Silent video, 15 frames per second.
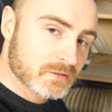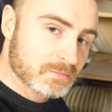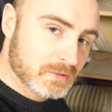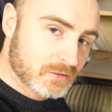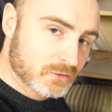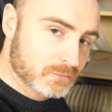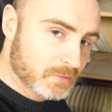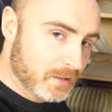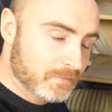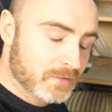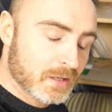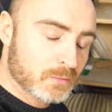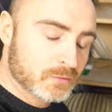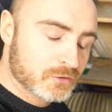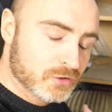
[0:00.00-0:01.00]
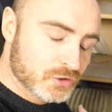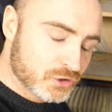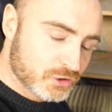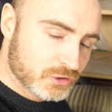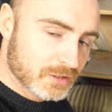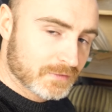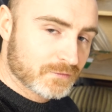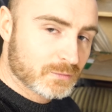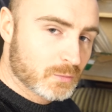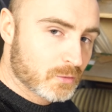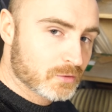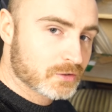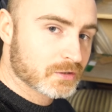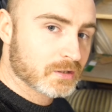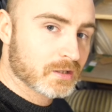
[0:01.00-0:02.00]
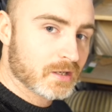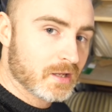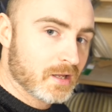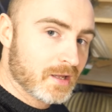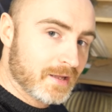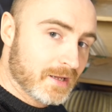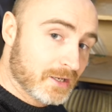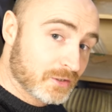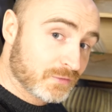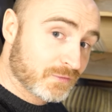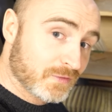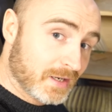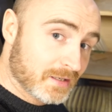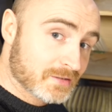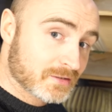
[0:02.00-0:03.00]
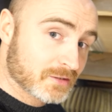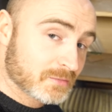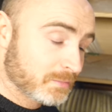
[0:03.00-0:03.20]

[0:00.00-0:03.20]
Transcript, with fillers: a bilge pump that will just shift water as fast as